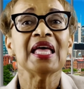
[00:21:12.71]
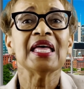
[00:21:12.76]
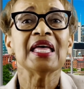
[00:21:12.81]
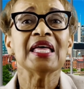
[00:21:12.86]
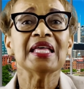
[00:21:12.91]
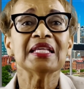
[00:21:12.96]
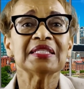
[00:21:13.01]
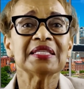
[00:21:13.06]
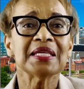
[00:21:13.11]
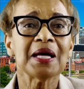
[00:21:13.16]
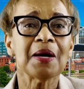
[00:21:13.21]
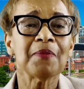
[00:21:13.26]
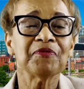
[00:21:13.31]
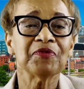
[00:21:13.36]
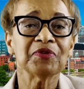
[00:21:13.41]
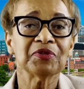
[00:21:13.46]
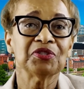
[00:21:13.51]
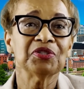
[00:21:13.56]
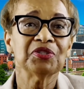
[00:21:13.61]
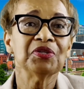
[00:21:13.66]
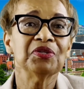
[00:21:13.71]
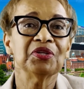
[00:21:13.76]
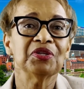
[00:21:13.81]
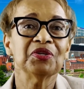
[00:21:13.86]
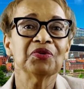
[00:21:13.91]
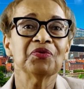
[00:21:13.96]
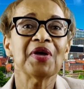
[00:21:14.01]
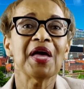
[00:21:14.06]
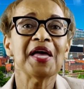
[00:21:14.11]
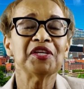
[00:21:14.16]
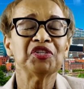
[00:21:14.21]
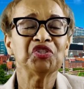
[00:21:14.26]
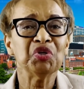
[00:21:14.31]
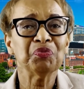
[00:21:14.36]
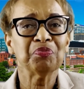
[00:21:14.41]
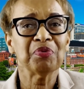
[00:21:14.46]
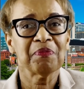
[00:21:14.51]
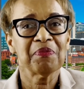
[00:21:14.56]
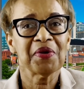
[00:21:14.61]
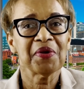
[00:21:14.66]
is helpful to you as you
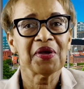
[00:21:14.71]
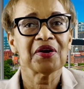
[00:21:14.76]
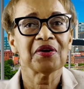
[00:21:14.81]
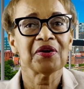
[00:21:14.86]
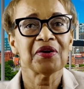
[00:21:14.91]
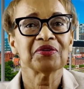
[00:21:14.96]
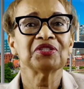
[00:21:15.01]
prepare